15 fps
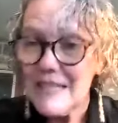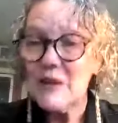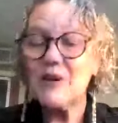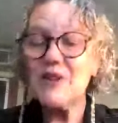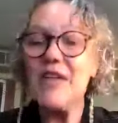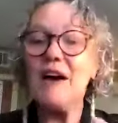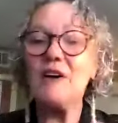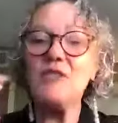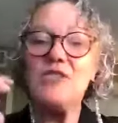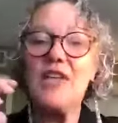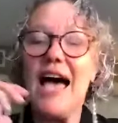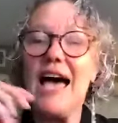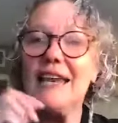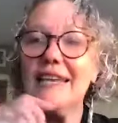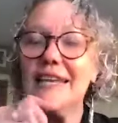without
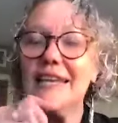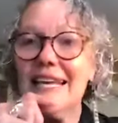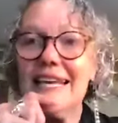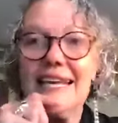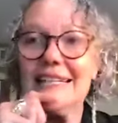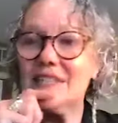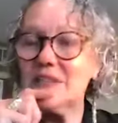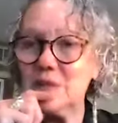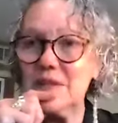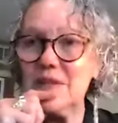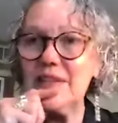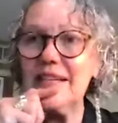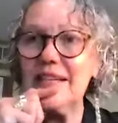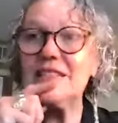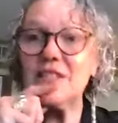that, it's
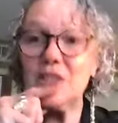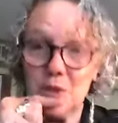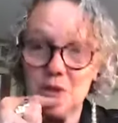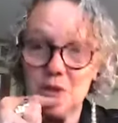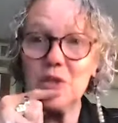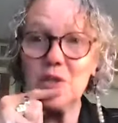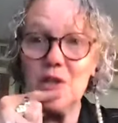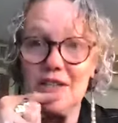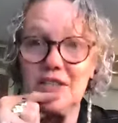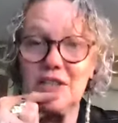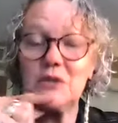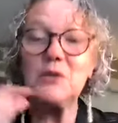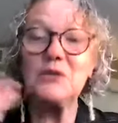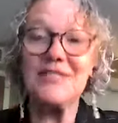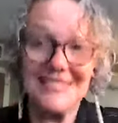really a
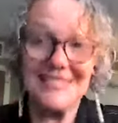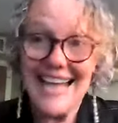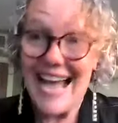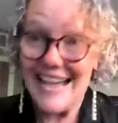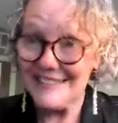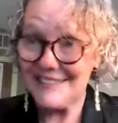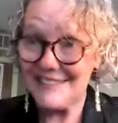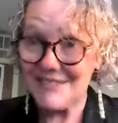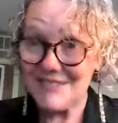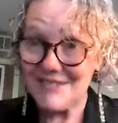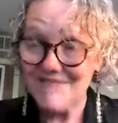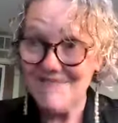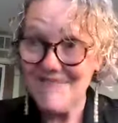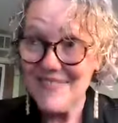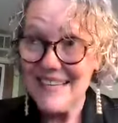sociological disaster.
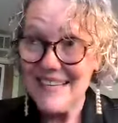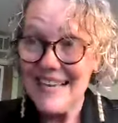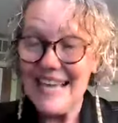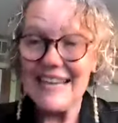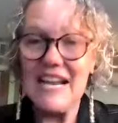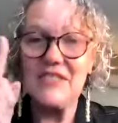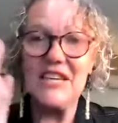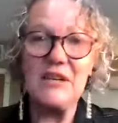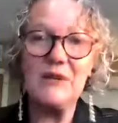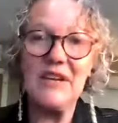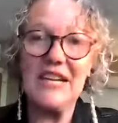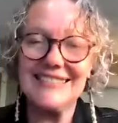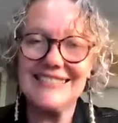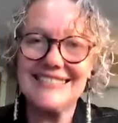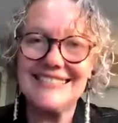And I think we
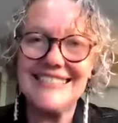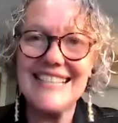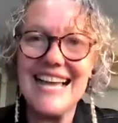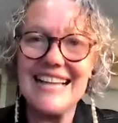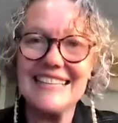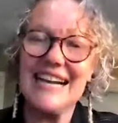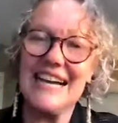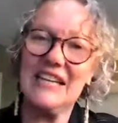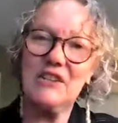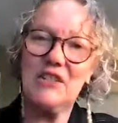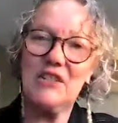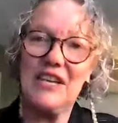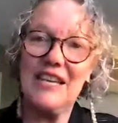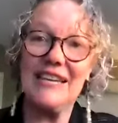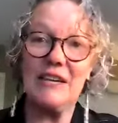can see that kind of
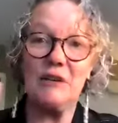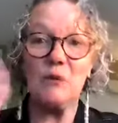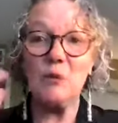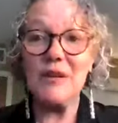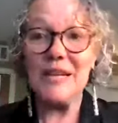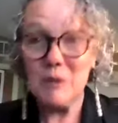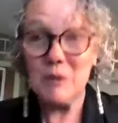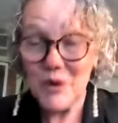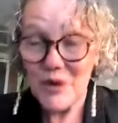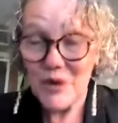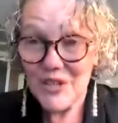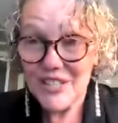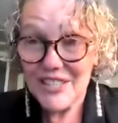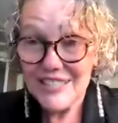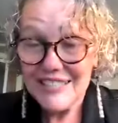thing in
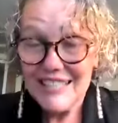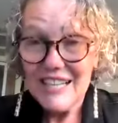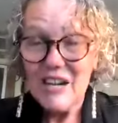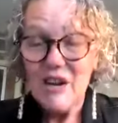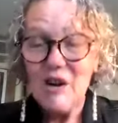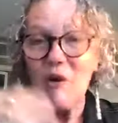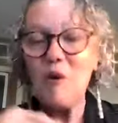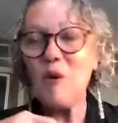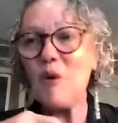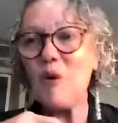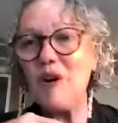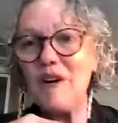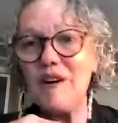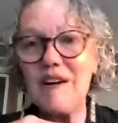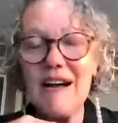WeWork
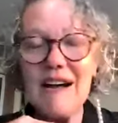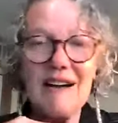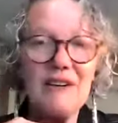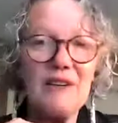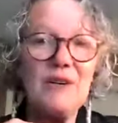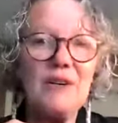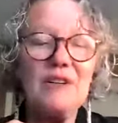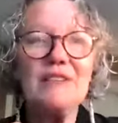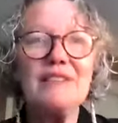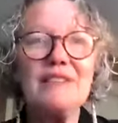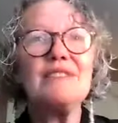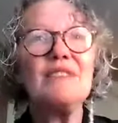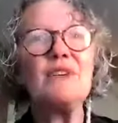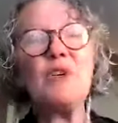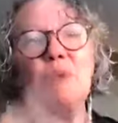or uh,
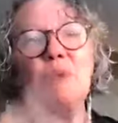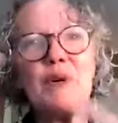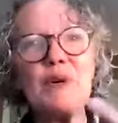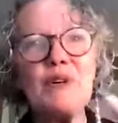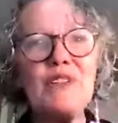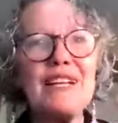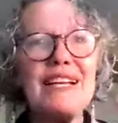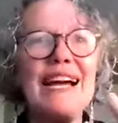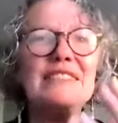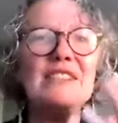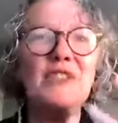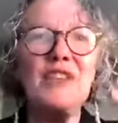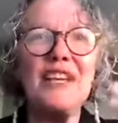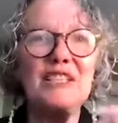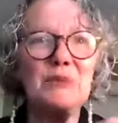Uber, the kinds
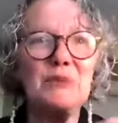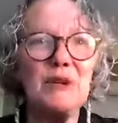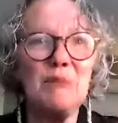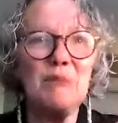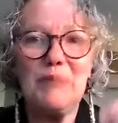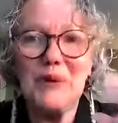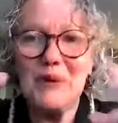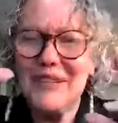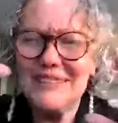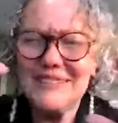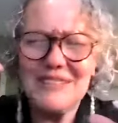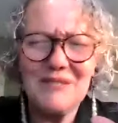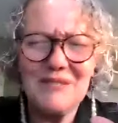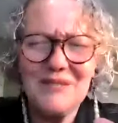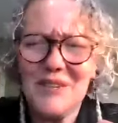of things where billions
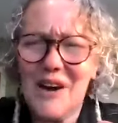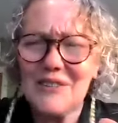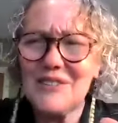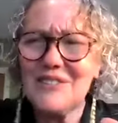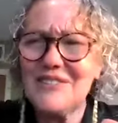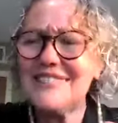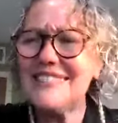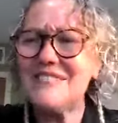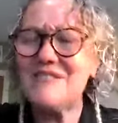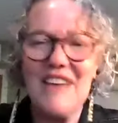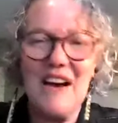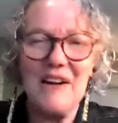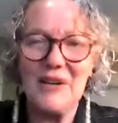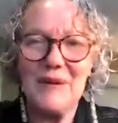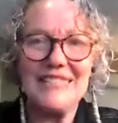of dollars in
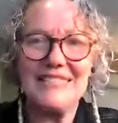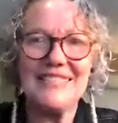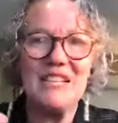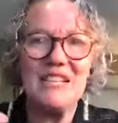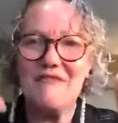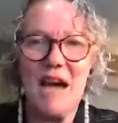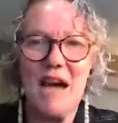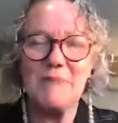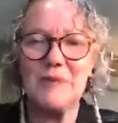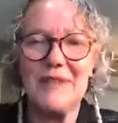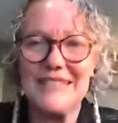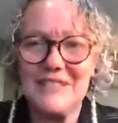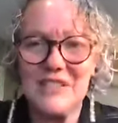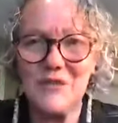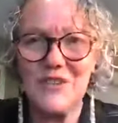valuation
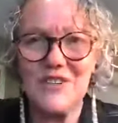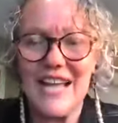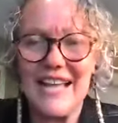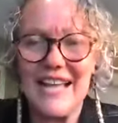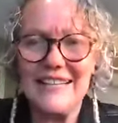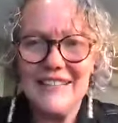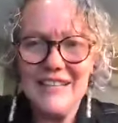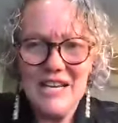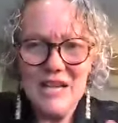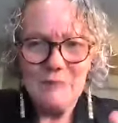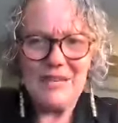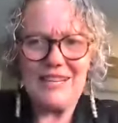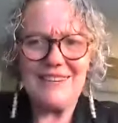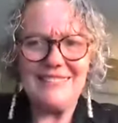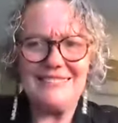evaporates overnight
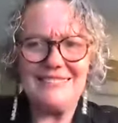because